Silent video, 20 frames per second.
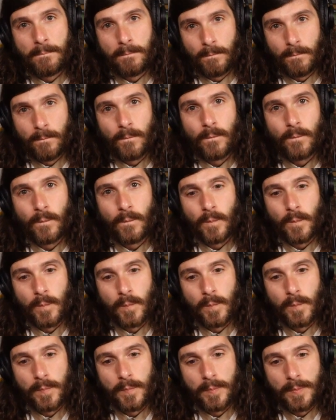
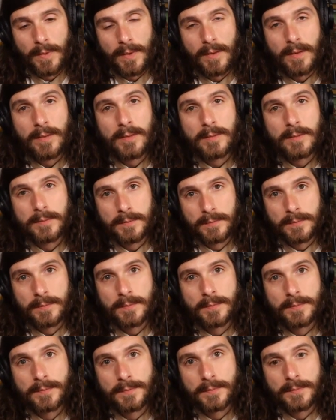
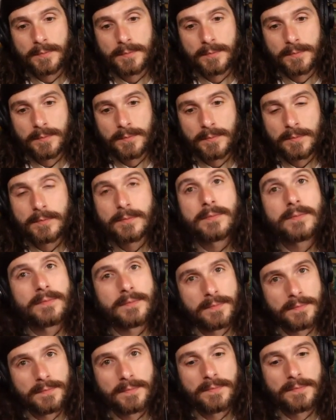
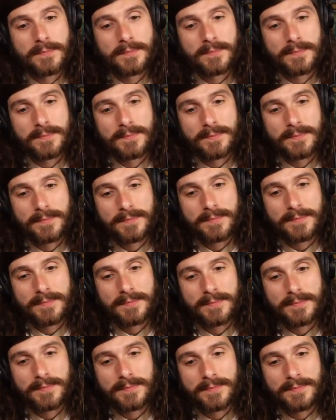
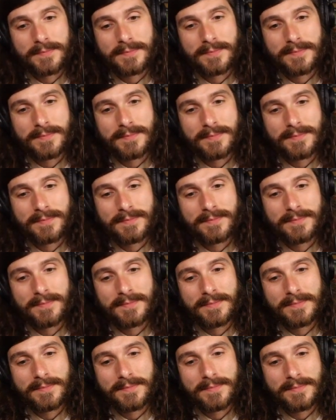
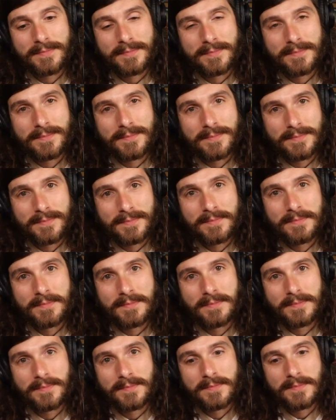
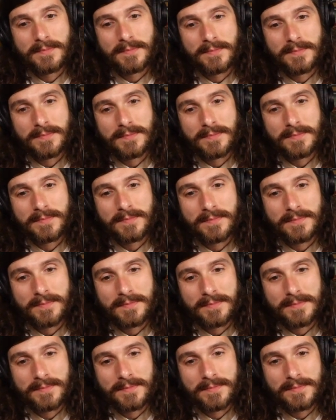
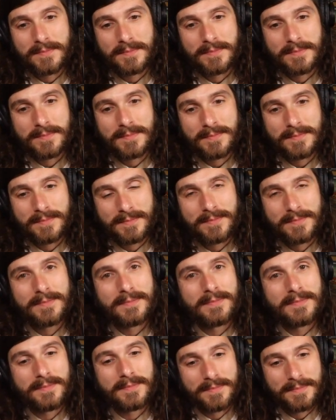The person shown says nothing.